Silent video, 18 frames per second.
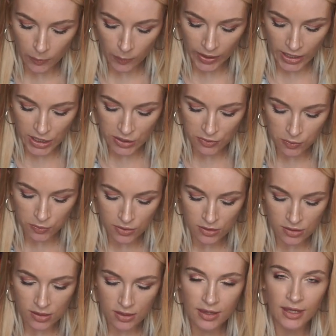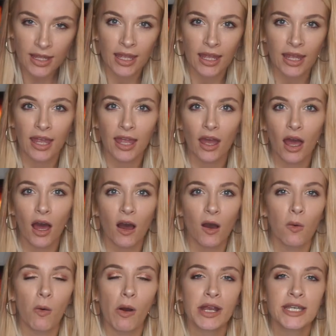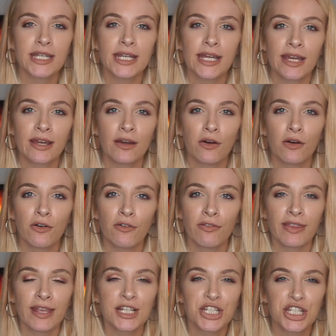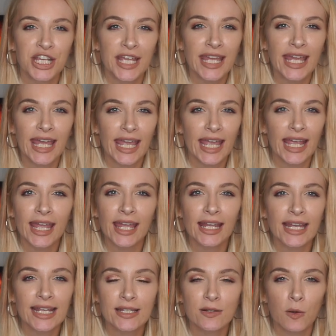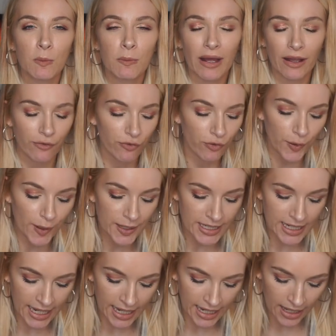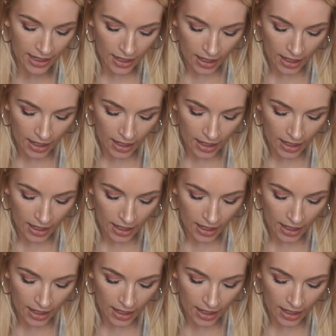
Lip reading: which was the whole idea of this cheeky little Black Friday